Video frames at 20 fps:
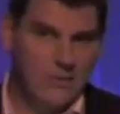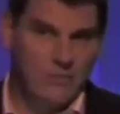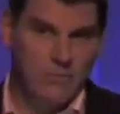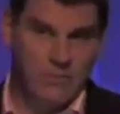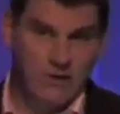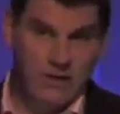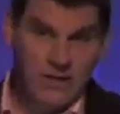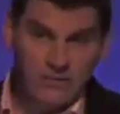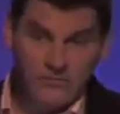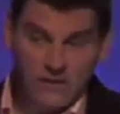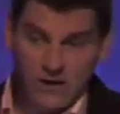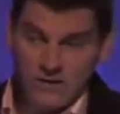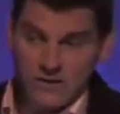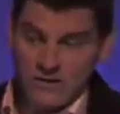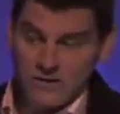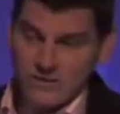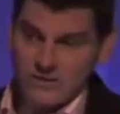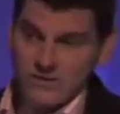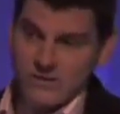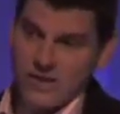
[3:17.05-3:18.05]
Brevo
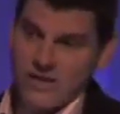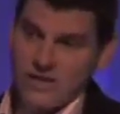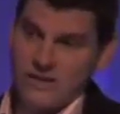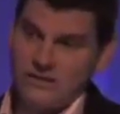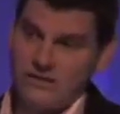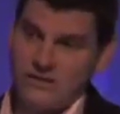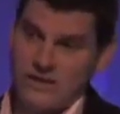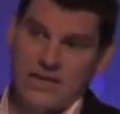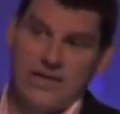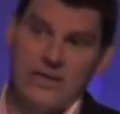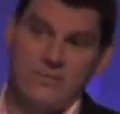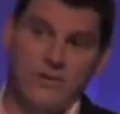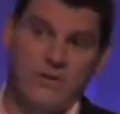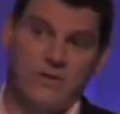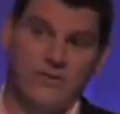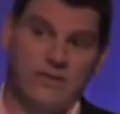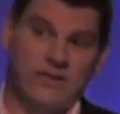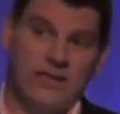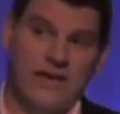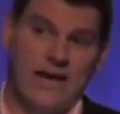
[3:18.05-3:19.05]
in the States, to
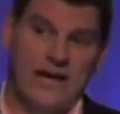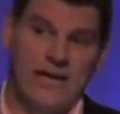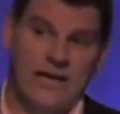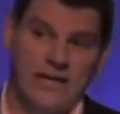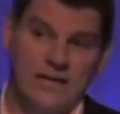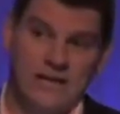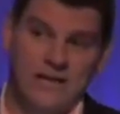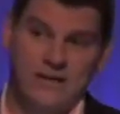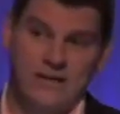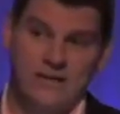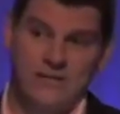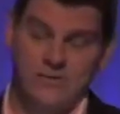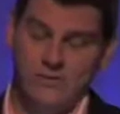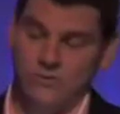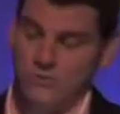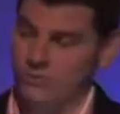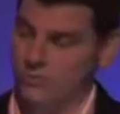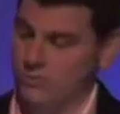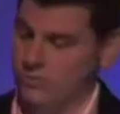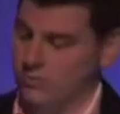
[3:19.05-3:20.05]
eBox in Canada,
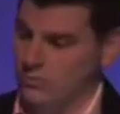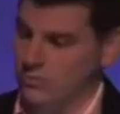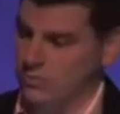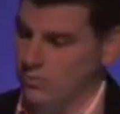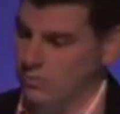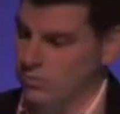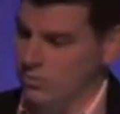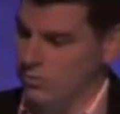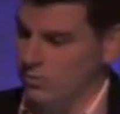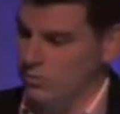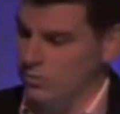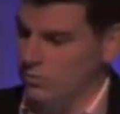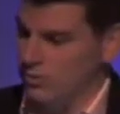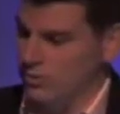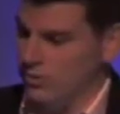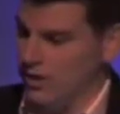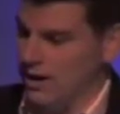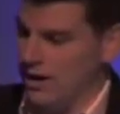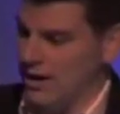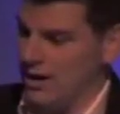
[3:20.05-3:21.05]

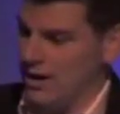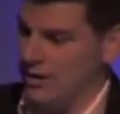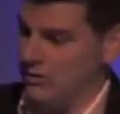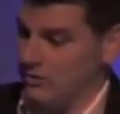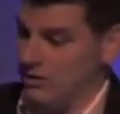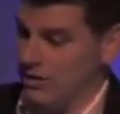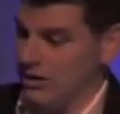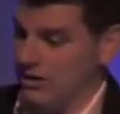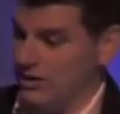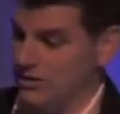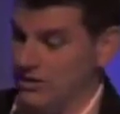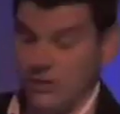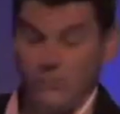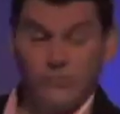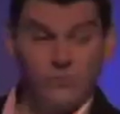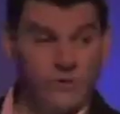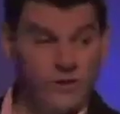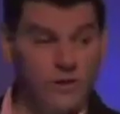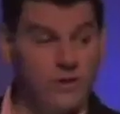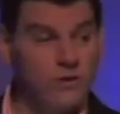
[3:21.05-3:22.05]
to
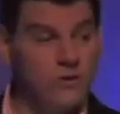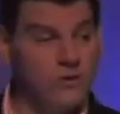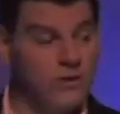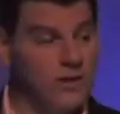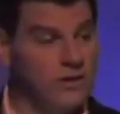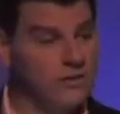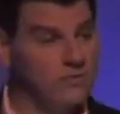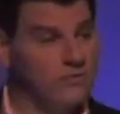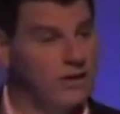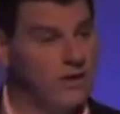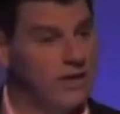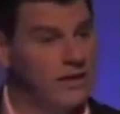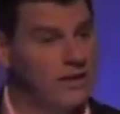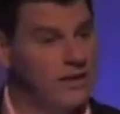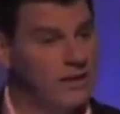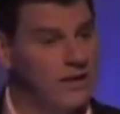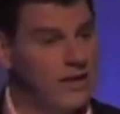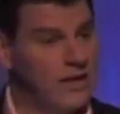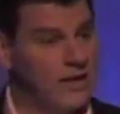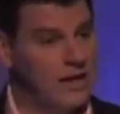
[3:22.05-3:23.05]
eShip4You in
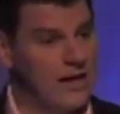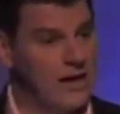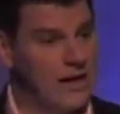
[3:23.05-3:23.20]
Israel,